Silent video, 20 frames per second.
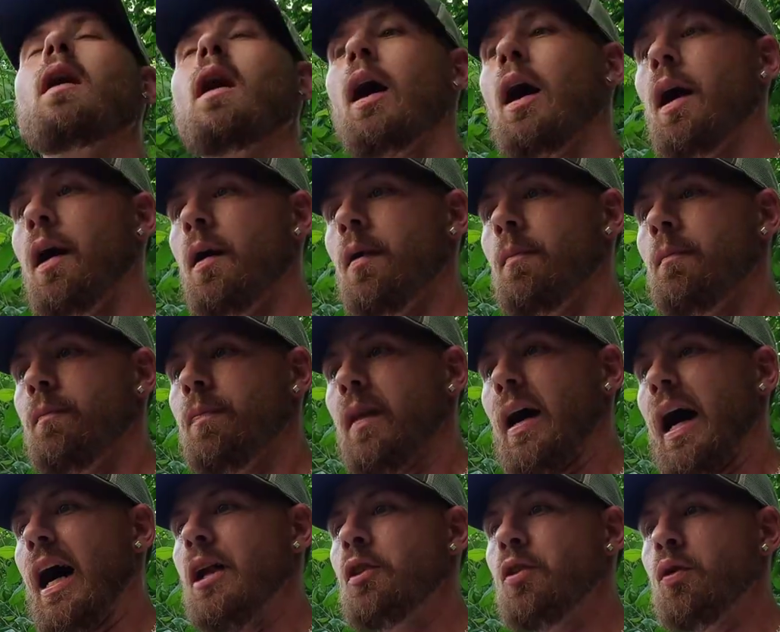
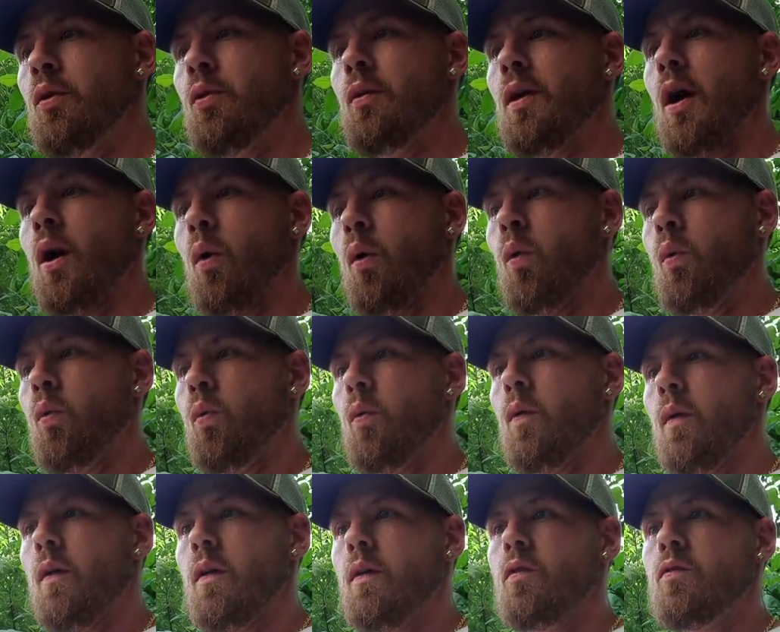I do know
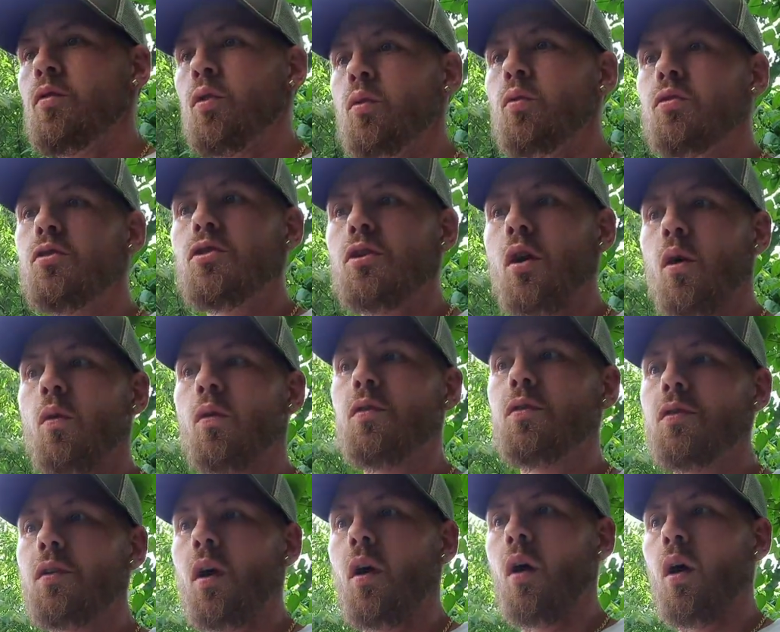
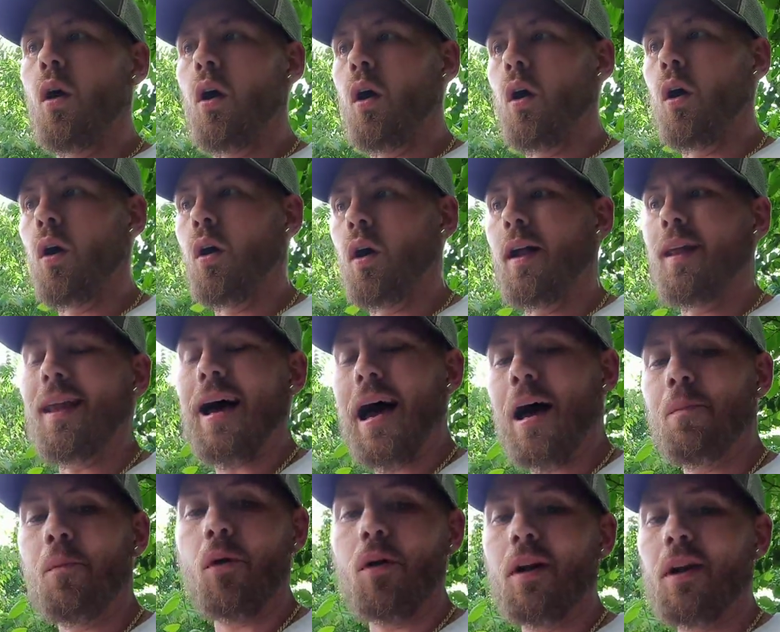2-strokes are a
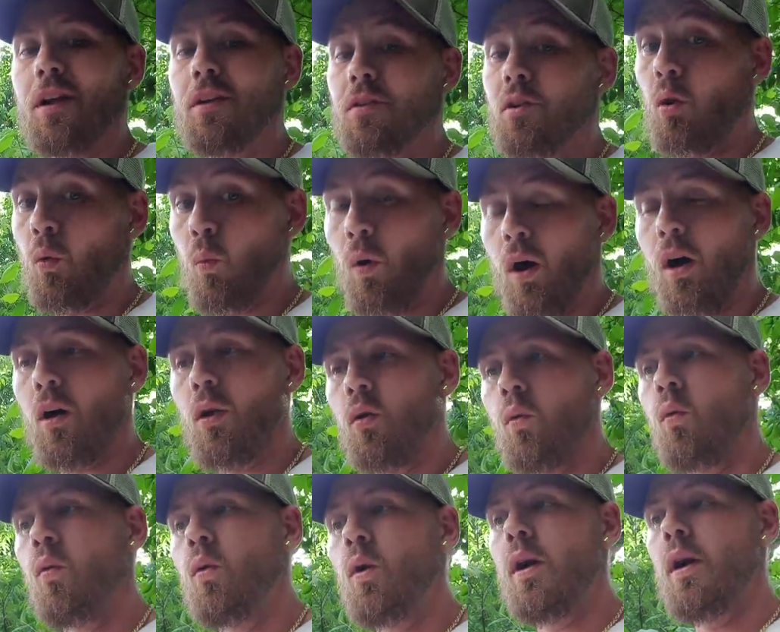lot more easier to work
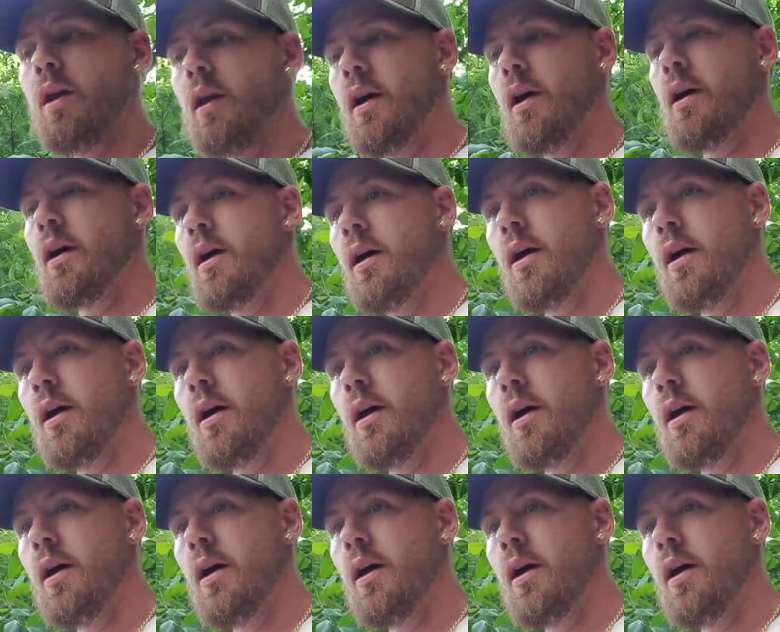on.